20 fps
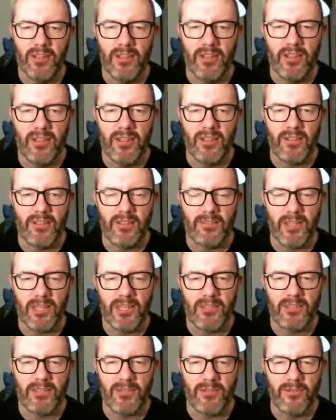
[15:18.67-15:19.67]
in the
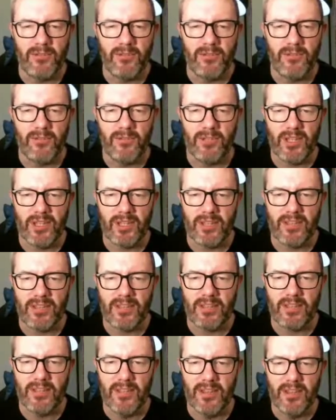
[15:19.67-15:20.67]
space of 2
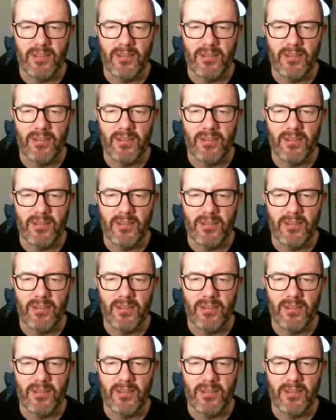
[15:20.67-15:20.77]
seconds,